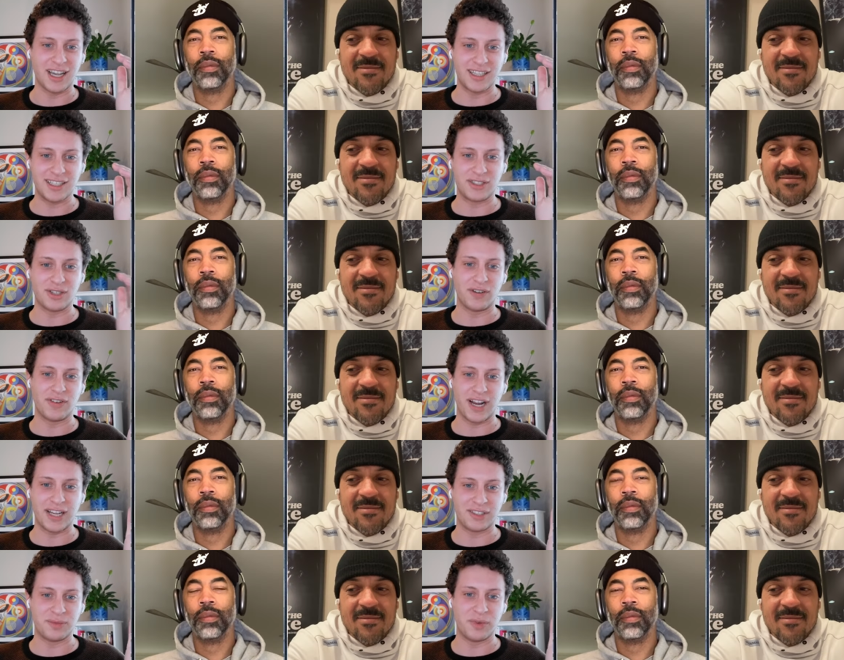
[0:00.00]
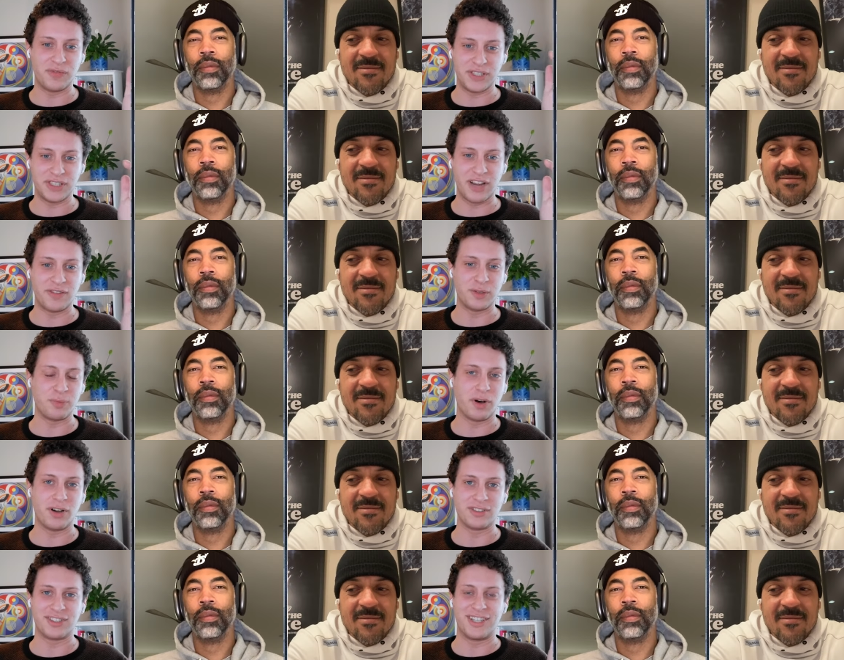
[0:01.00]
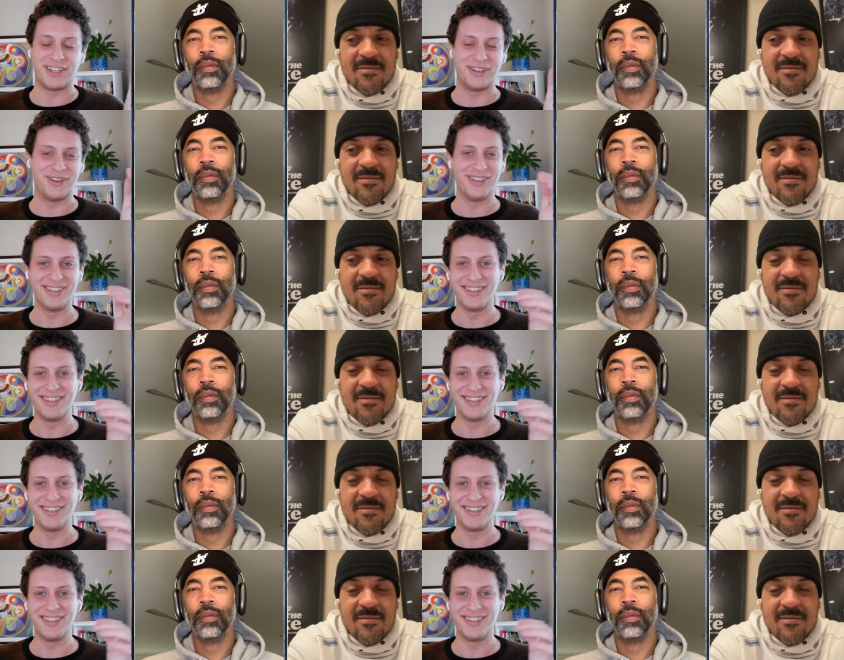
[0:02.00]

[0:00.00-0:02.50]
Speaker 1: And then Sarver asked him if he shaved his balls too.